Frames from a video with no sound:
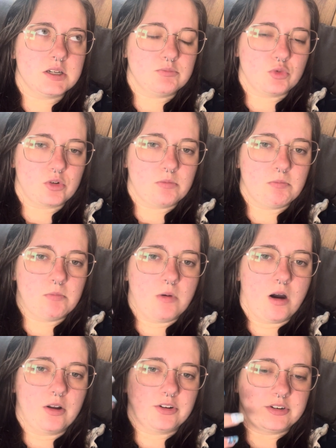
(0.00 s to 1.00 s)
a more
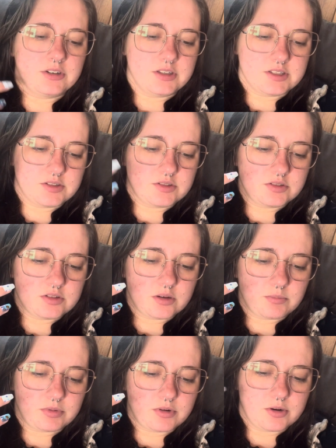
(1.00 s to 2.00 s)
modernist
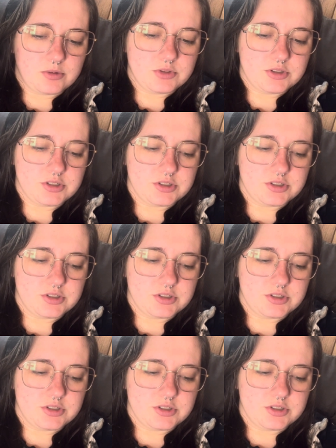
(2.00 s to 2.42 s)
approach.